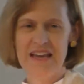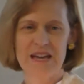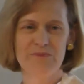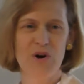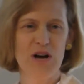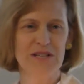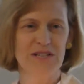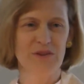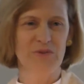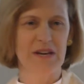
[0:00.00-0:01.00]
In
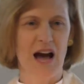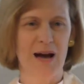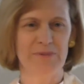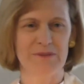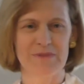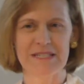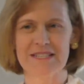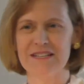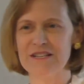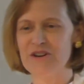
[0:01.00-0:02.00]
Boston, we
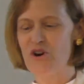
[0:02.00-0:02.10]
optimistically